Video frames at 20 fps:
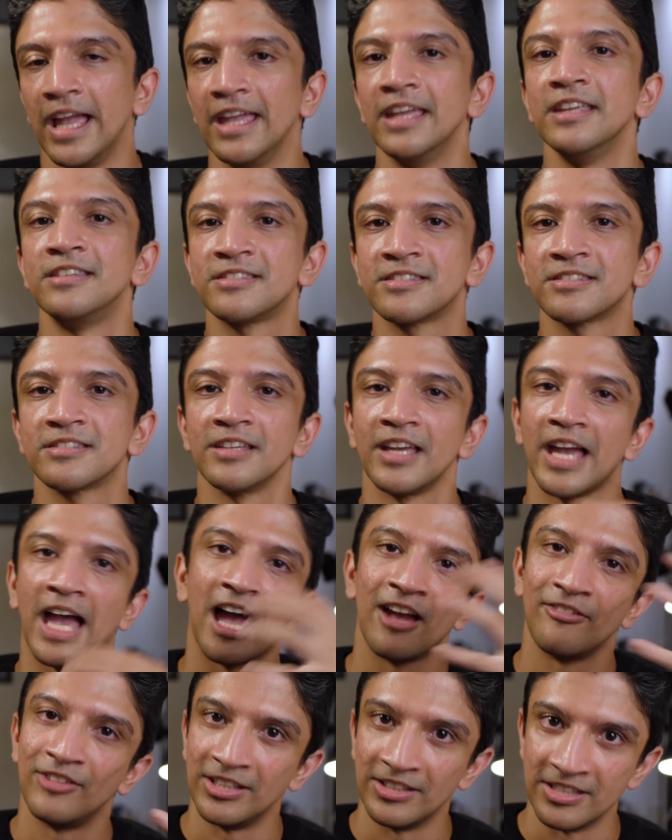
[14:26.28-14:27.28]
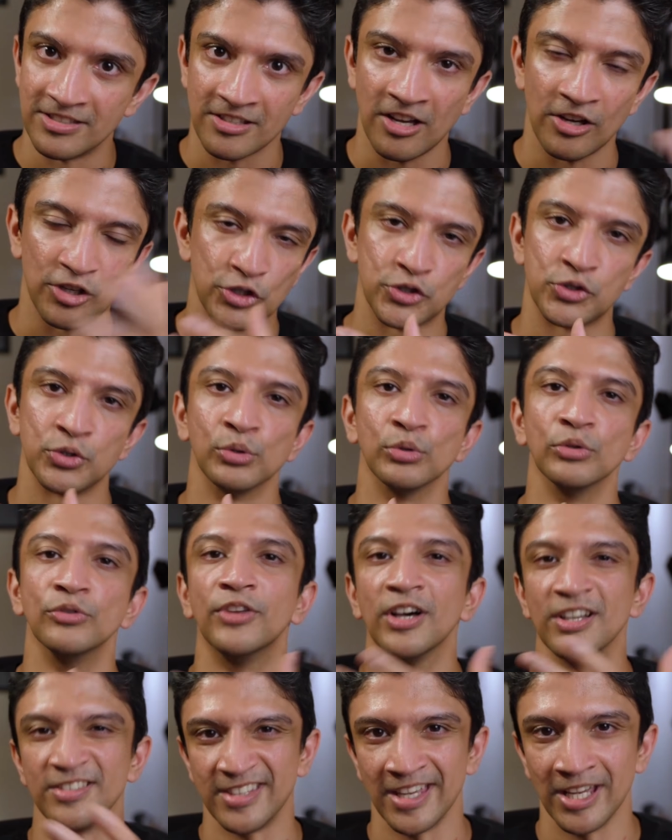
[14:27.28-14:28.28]
It's having this kind of tool
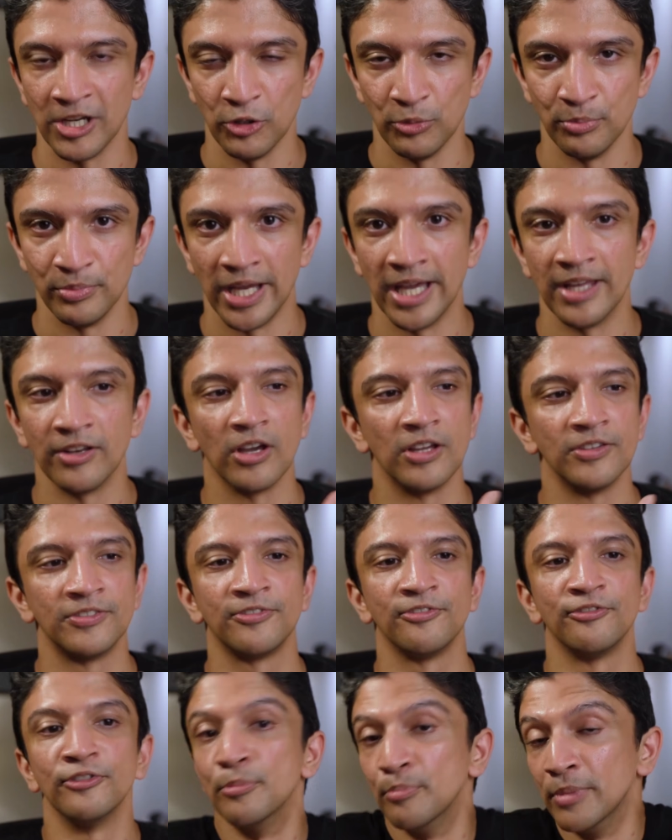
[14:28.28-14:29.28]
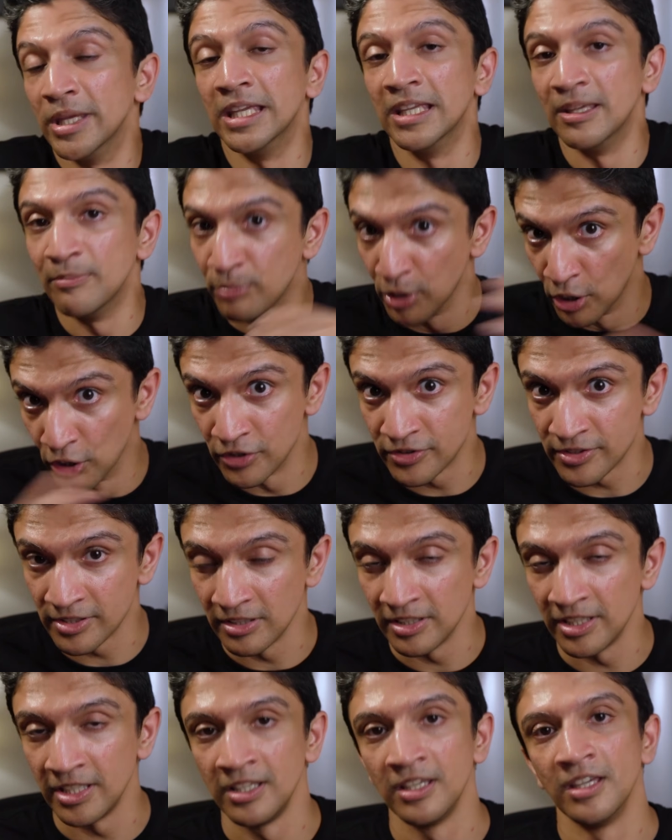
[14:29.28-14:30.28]
does help. And for me
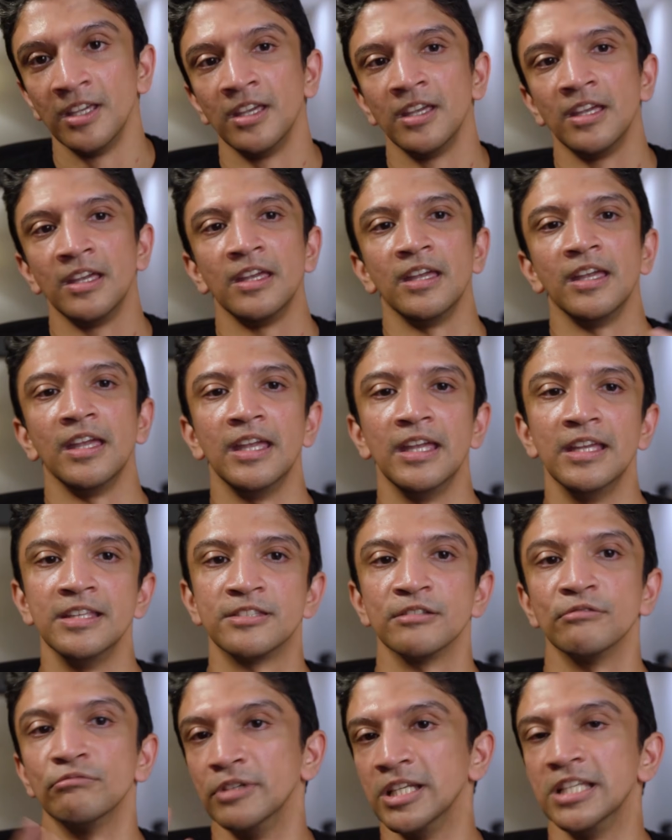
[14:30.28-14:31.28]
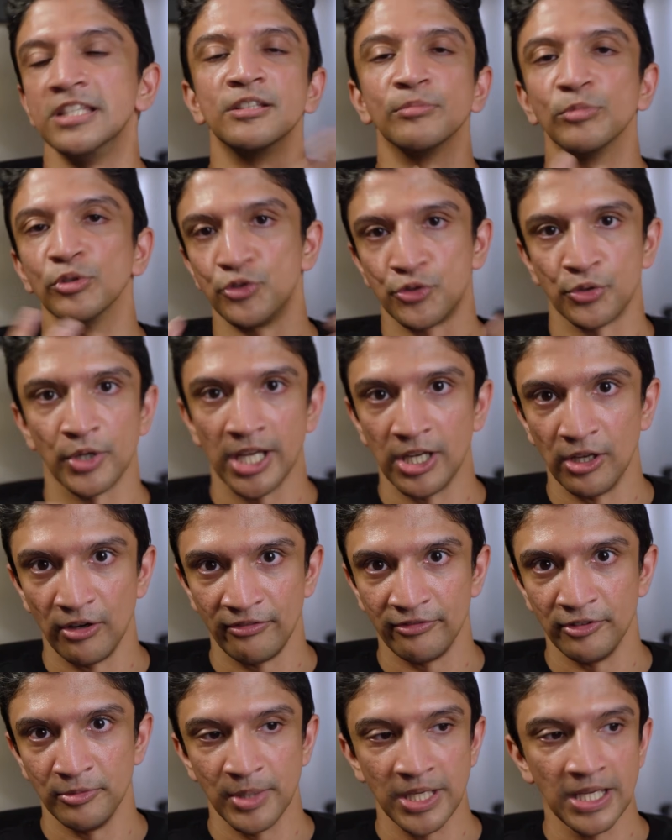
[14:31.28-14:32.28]
personally, it's a reasonable
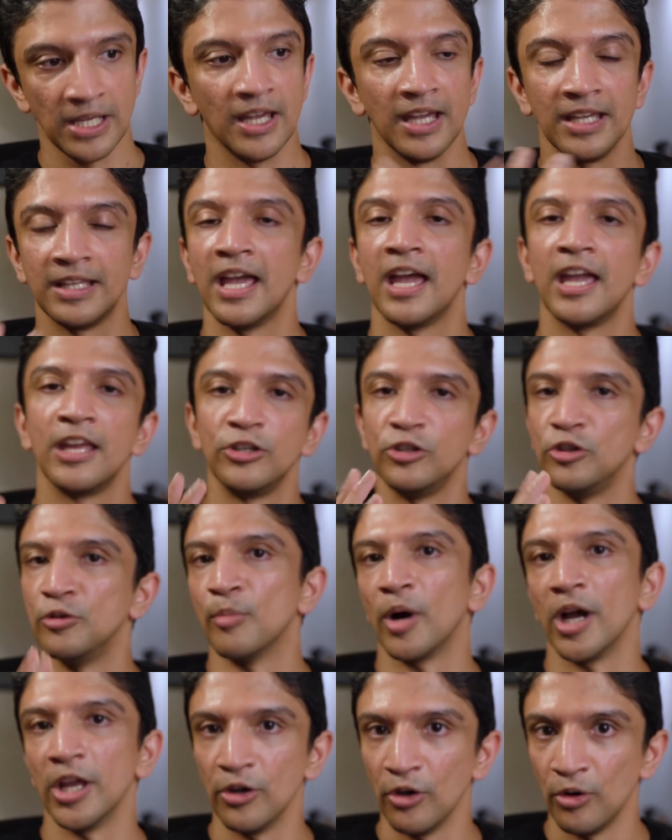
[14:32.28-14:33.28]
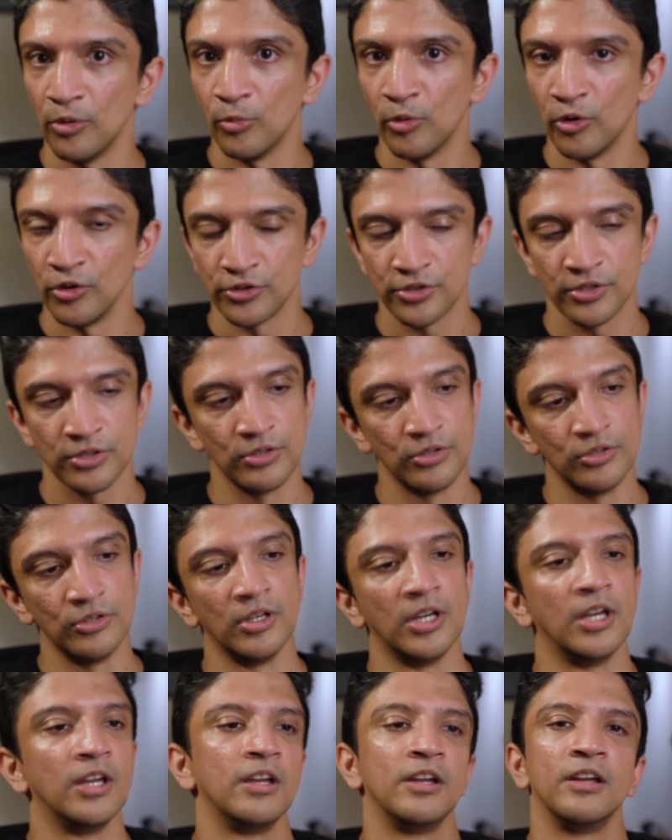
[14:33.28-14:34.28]
trade-off for me. Again, you might not want
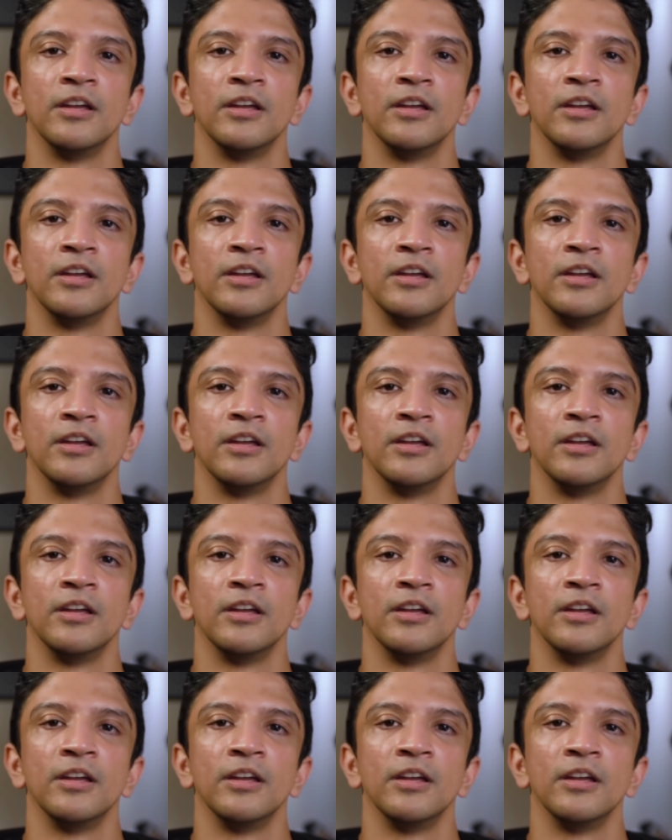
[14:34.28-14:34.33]
to.